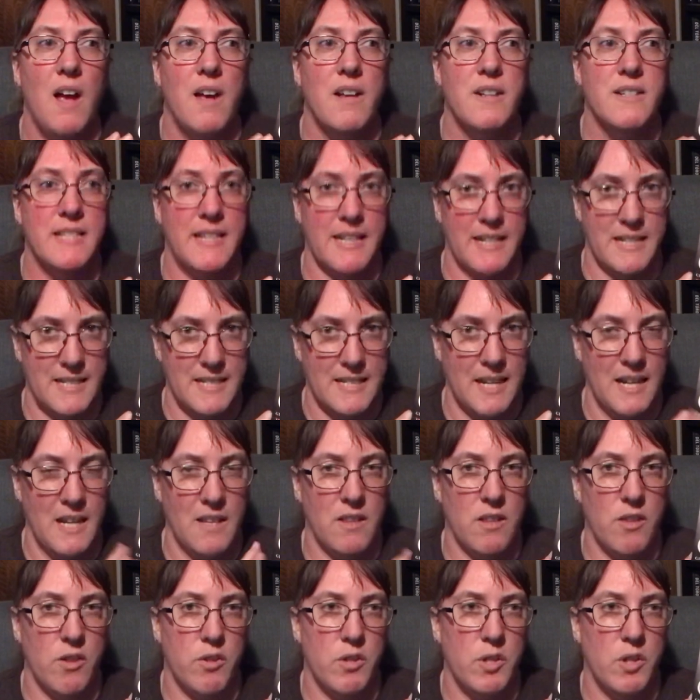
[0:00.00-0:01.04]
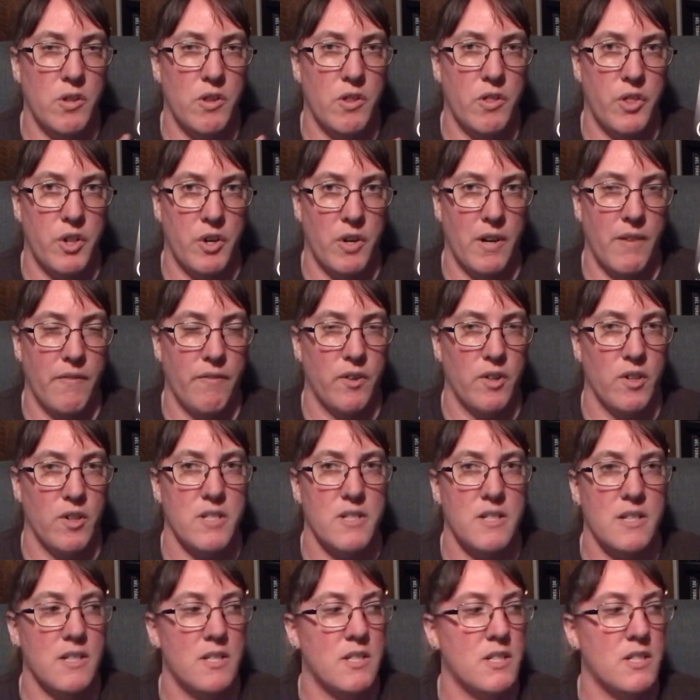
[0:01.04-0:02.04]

16th to the 31st.